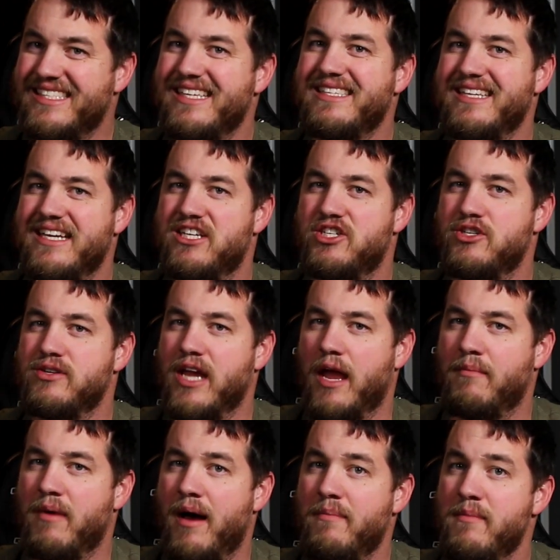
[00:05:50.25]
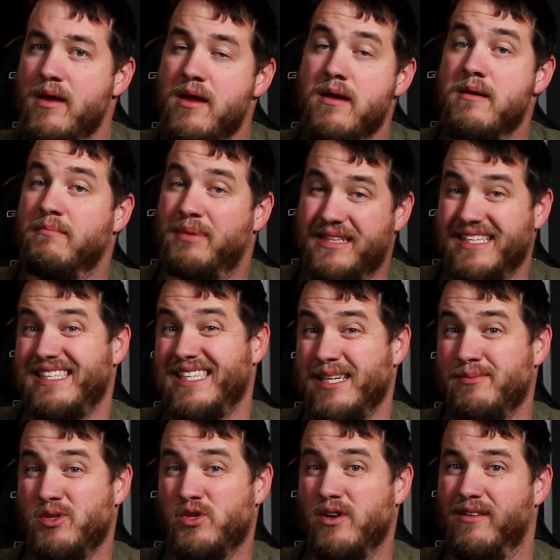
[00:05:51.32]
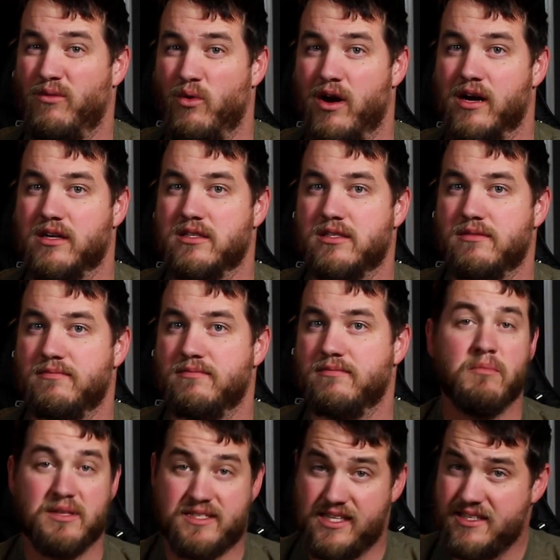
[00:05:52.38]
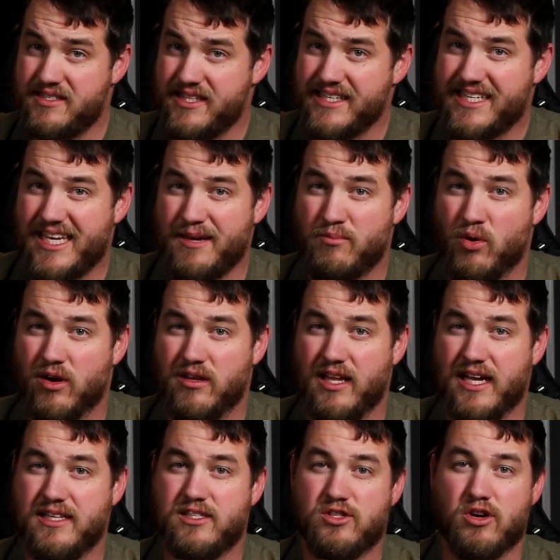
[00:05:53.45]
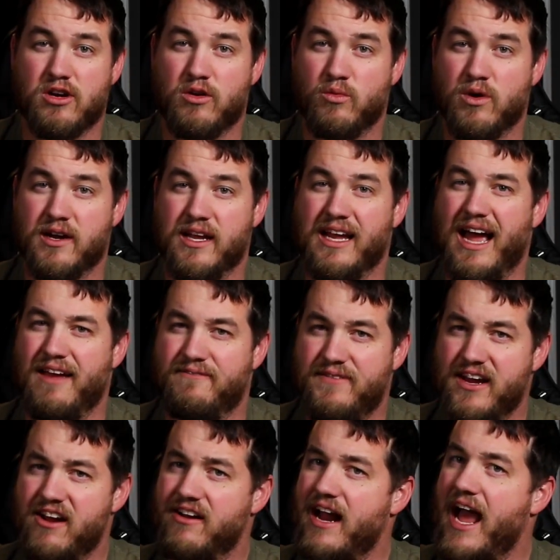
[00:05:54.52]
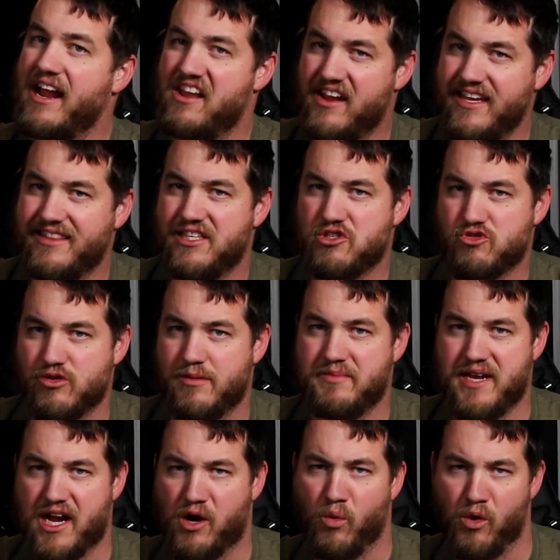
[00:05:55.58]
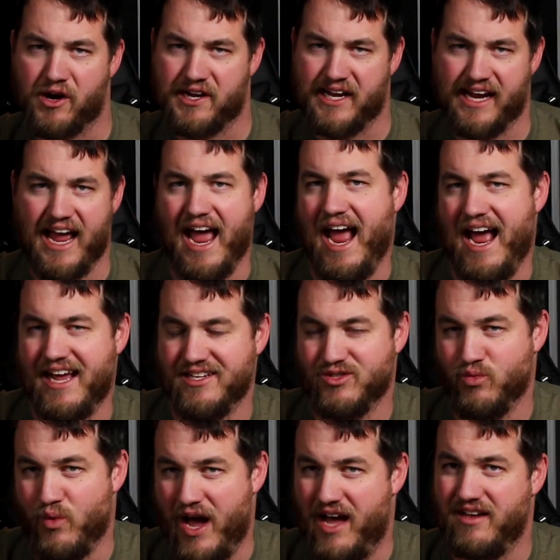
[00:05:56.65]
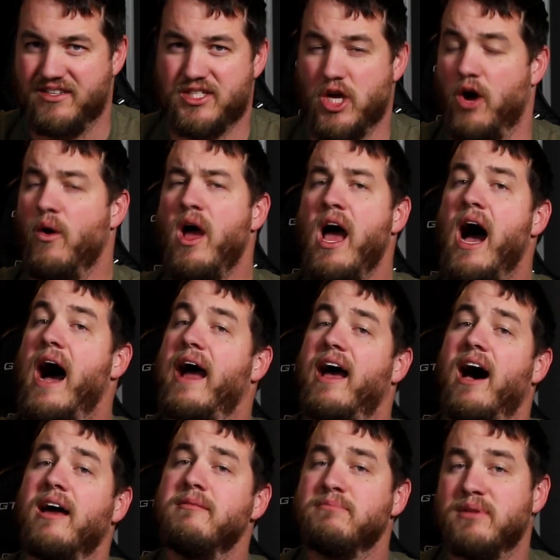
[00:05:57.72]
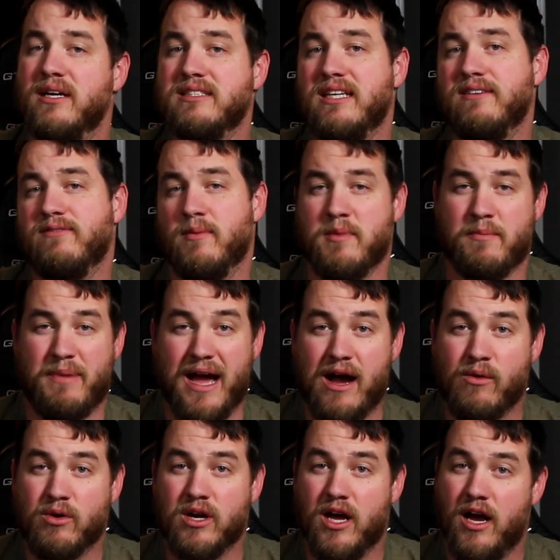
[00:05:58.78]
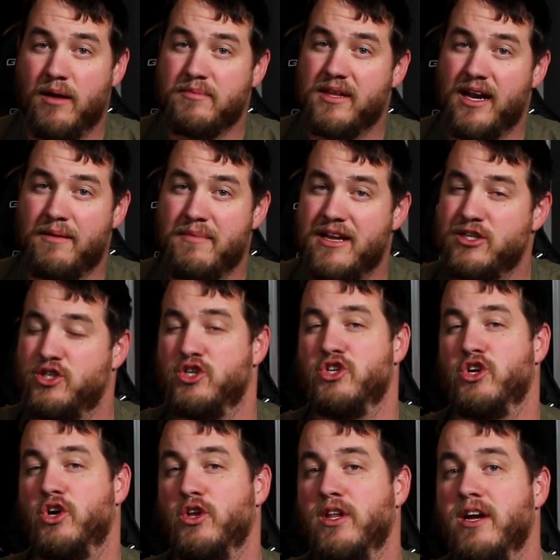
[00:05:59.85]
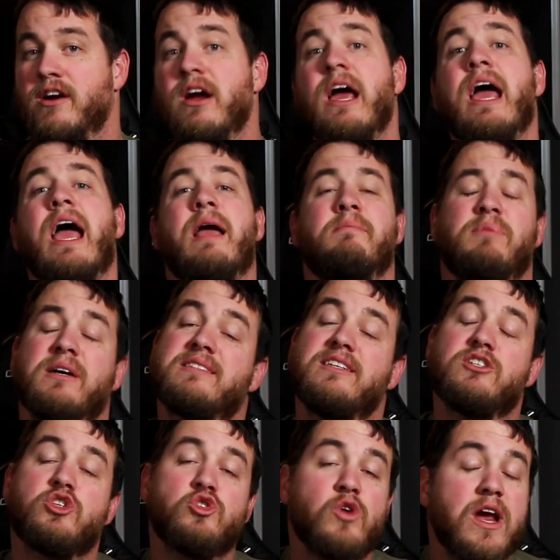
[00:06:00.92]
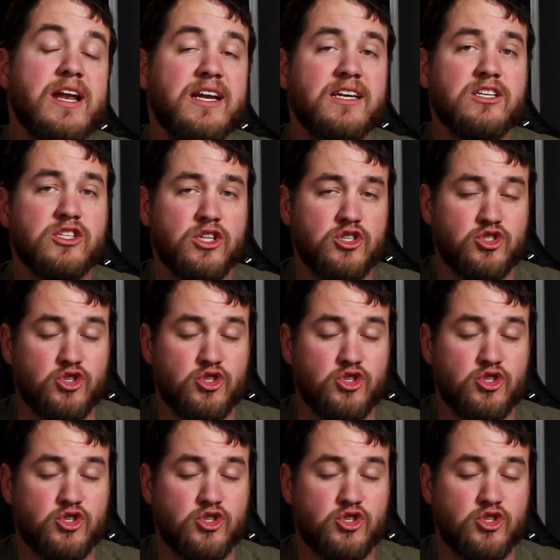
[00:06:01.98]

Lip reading: this issue came up, but this seems to have worked. But since the keyboard lights started working, I figured I could get the Stream Deck working as well. So I unplugged it from the powered hub that I mentioned earlier and plugged it straight into the